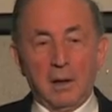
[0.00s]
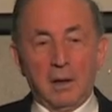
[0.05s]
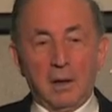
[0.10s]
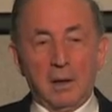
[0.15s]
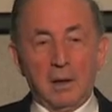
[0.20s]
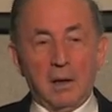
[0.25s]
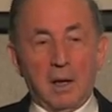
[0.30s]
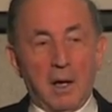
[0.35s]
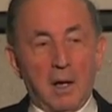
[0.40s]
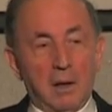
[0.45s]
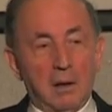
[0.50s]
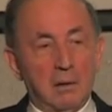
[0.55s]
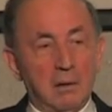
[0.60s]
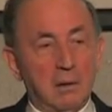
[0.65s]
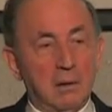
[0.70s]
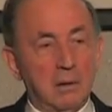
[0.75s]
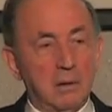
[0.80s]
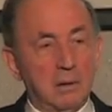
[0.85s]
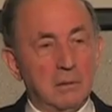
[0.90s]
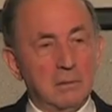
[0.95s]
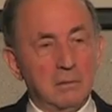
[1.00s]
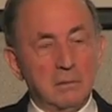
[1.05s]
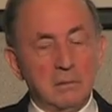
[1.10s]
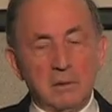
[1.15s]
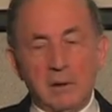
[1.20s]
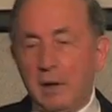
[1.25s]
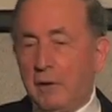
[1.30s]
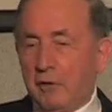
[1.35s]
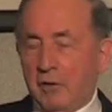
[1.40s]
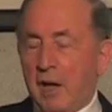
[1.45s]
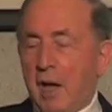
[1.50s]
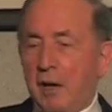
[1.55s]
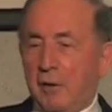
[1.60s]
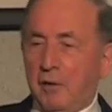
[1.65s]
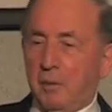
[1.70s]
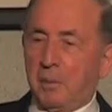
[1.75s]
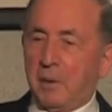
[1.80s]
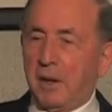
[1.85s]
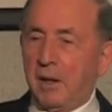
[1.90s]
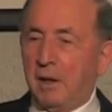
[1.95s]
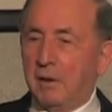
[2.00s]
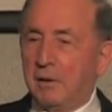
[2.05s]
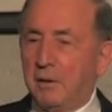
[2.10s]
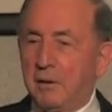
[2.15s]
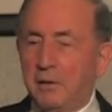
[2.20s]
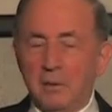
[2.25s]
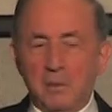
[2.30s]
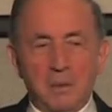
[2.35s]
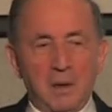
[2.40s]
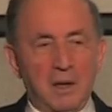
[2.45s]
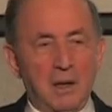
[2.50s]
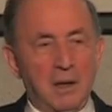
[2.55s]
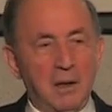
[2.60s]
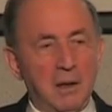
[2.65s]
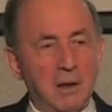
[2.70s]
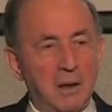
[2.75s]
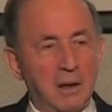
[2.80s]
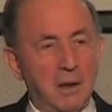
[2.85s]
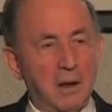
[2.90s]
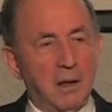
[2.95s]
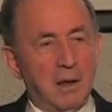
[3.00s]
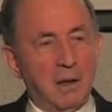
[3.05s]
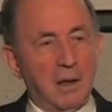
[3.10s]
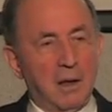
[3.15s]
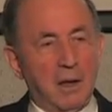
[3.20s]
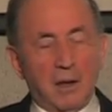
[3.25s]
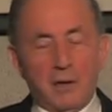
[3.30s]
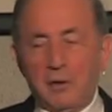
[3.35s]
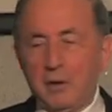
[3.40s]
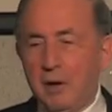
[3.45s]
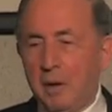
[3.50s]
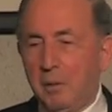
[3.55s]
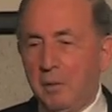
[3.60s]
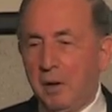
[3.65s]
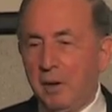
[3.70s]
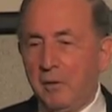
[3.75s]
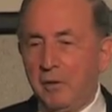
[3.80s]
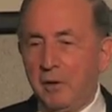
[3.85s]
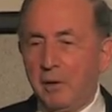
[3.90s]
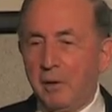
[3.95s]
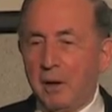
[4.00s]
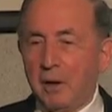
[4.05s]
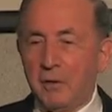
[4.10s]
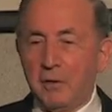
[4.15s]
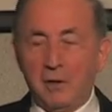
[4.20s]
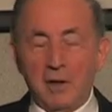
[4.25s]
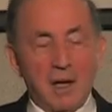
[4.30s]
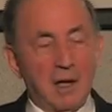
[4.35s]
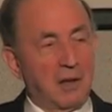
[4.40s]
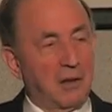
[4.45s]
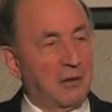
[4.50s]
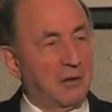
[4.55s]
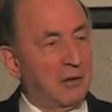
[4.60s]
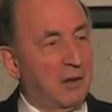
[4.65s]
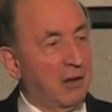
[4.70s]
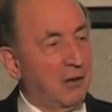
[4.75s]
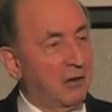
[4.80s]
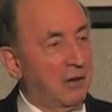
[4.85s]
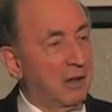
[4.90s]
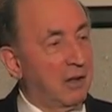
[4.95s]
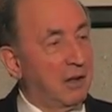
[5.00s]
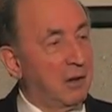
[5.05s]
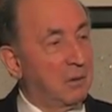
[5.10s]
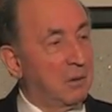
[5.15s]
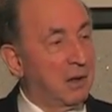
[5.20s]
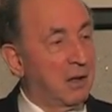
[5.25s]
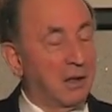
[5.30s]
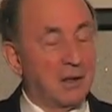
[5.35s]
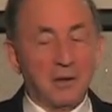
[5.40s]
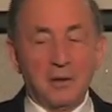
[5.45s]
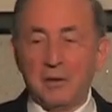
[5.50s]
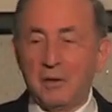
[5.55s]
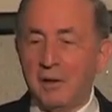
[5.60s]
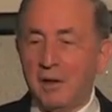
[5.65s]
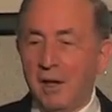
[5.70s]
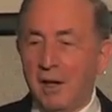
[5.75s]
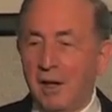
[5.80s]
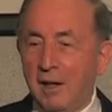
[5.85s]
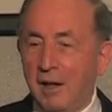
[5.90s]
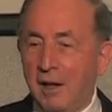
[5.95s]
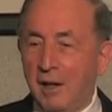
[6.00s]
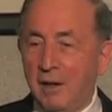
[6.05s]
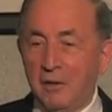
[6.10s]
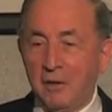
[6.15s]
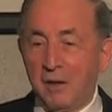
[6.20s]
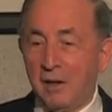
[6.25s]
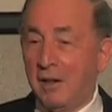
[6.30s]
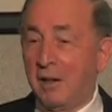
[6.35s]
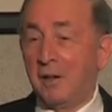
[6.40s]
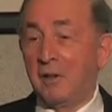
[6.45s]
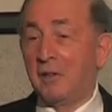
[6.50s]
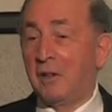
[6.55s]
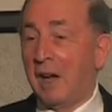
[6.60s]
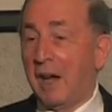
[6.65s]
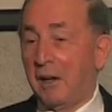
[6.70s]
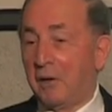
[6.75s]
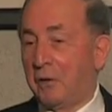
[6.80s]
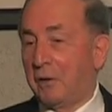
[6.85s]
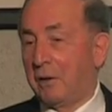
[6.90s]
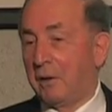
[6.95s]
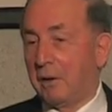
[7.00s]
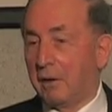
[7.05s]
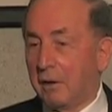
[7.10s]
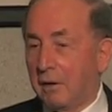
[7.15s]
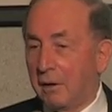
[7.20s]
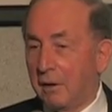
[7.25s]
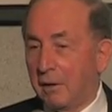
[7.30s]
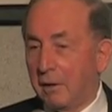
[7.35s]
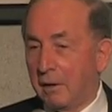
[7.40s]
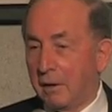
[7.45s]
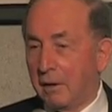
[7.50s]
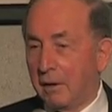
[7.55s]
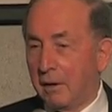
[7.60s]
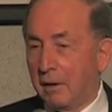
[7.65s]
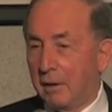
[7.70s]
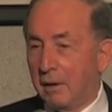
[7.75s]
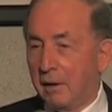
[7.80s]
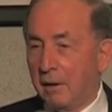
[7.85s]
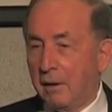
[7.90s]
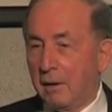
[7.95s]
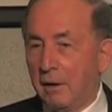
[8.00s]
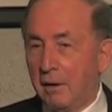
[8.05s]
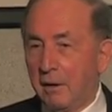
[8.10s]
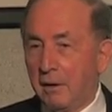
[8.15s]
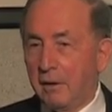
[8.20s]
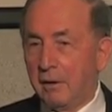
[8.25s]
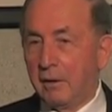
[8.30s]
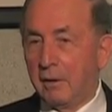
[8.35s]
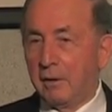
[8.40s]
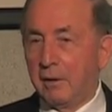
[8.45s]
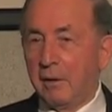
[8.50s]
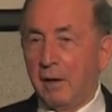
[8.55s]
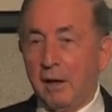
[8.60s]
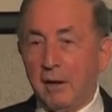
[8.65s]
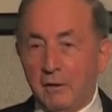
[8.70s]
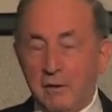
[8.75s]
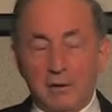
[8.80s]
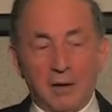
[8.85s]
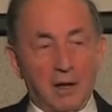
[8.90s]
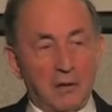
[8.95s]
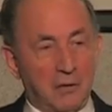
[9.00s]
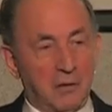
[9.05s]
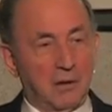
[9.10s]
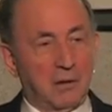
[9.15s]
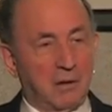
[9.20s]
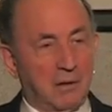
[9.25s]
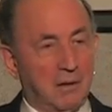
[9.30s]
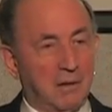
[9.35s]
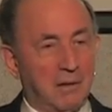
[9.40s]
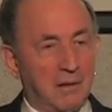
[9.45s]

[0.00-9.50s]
Now, that sounds pretty good to me, except if you are a statistician, you would understand it's a disaster. That just,